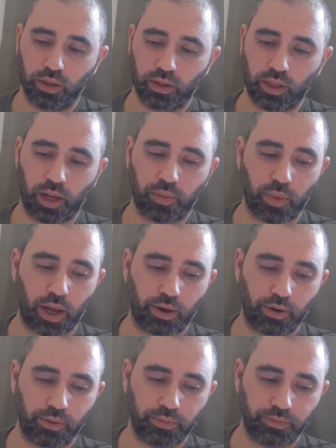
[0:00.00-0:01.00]
that
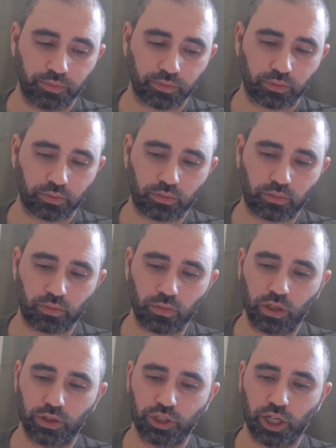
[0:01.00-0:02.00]
matter.
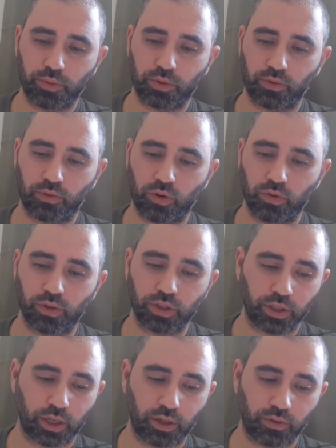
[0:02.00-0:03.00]
Chapter 4, verse
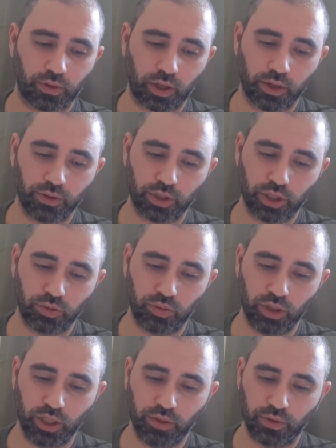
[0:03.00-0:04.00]
95, such
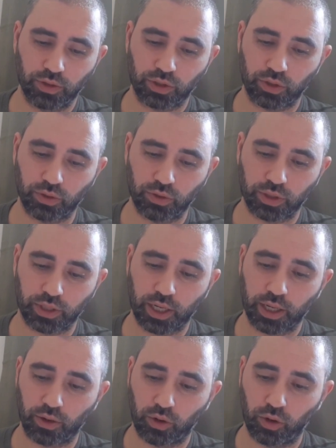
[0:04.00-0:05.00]
believers who stay
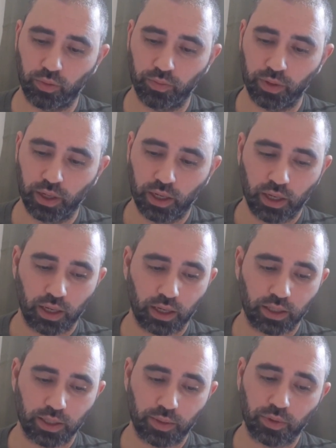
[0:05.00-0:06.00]
at home,
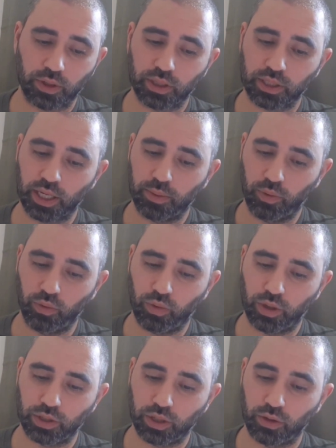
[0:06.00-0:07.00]
except the disabled
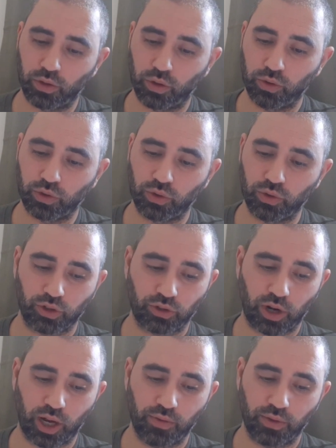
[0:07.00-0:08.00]
ones, and those who
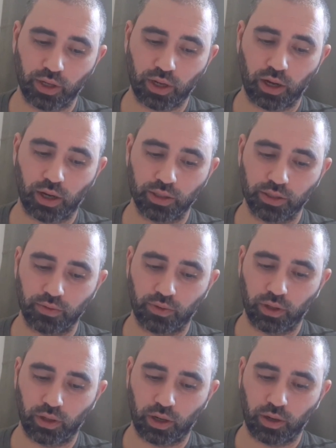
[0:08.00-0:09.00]
strive in the cause of
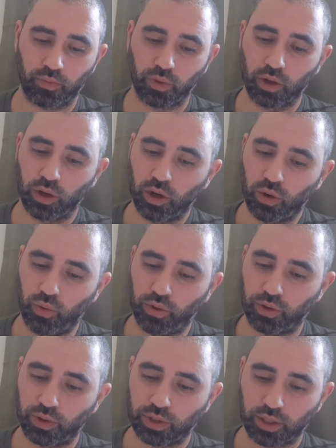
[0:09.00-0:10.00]
Allah with
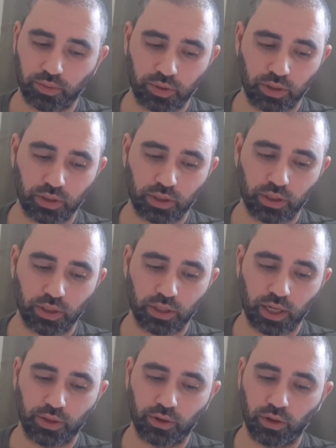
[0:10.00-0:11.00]
their substances
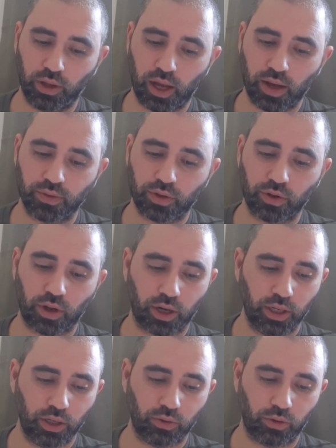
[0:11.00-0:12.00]
and their lives are not
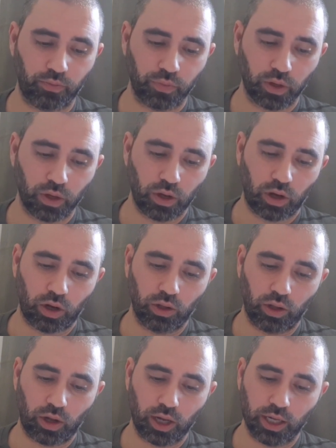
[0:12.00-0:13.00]
equal.
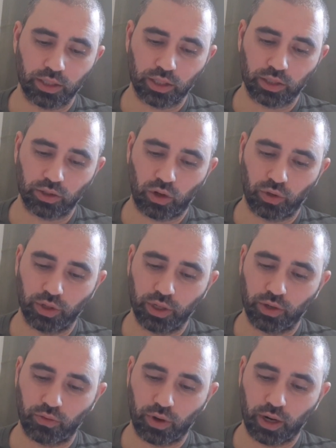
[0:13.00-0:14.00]
Allah has exalted
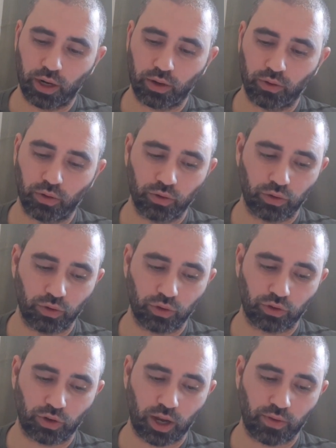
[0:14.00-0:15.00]
in rank those who
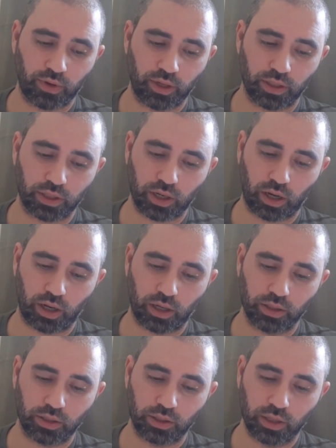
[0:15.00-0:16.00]
strive in His
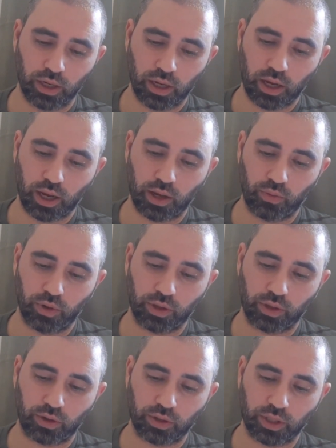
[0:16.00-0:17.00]
cause and with
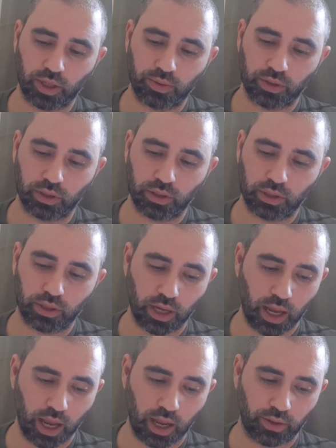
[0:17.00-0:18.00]
their substance
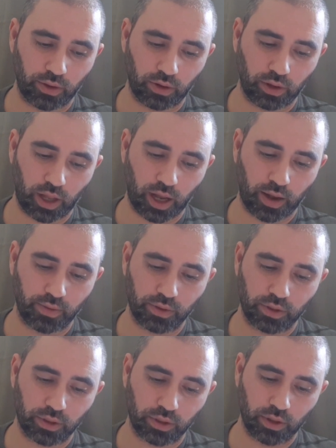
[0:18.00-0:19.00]
and their
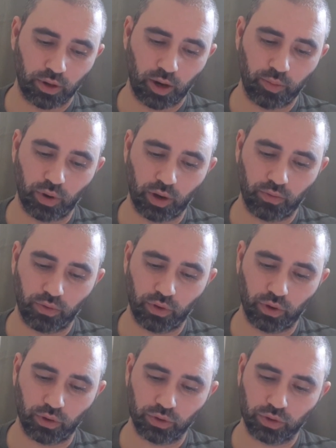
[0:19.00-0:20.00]
lives above
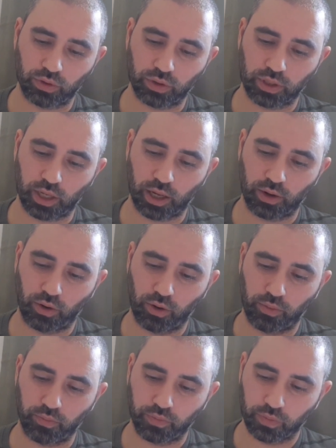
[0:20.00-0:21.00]
those who stay at
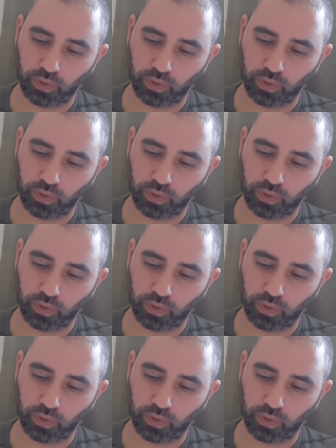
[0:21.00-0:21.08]
home